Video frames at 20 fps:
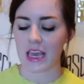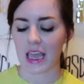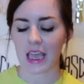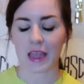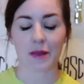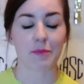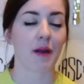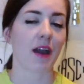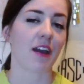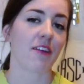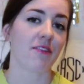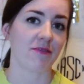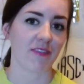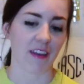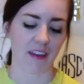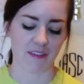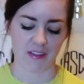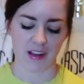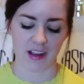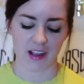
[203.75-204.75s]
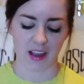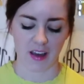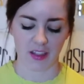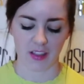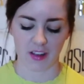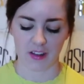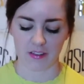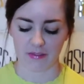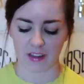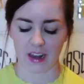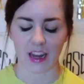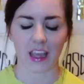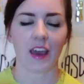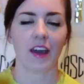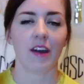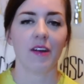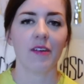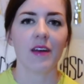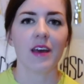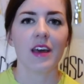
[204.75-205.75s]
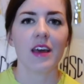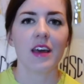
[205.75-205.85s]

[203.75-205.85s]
in my favorite color Video.